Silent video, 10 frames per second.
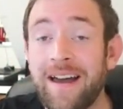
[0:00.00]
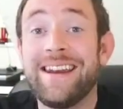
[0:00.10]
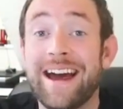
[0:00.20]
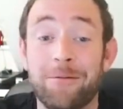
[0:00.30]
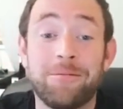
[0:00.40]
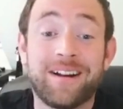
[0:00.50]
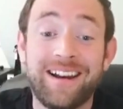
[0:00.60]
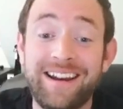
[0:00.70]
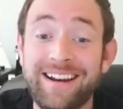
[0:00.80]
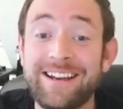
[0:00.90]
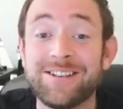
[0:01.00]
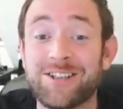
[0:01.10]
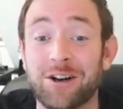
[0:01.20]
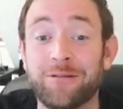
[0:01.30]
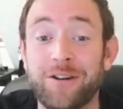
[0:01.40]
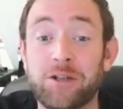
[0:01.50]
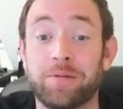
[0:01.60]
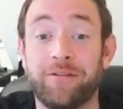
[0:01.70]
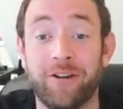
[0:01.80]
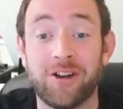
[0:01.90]
Now, clearly Stockfish
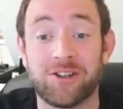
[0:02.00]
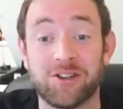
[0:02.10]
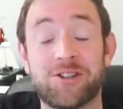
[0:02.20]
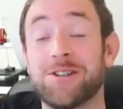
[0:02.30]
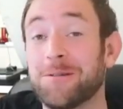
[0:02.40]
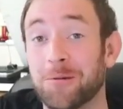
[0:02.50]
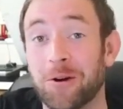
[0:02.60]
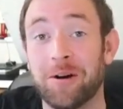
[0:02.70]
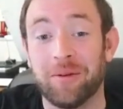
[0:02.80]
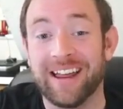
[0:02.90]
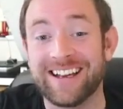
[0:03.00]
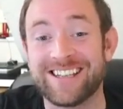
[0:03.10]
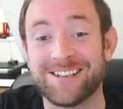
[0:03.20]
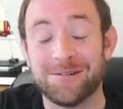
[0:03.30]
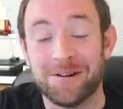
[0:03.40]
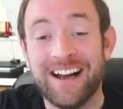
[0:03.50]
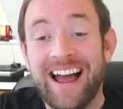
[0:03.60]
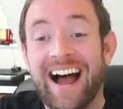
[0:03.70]
prefers us to go up like so,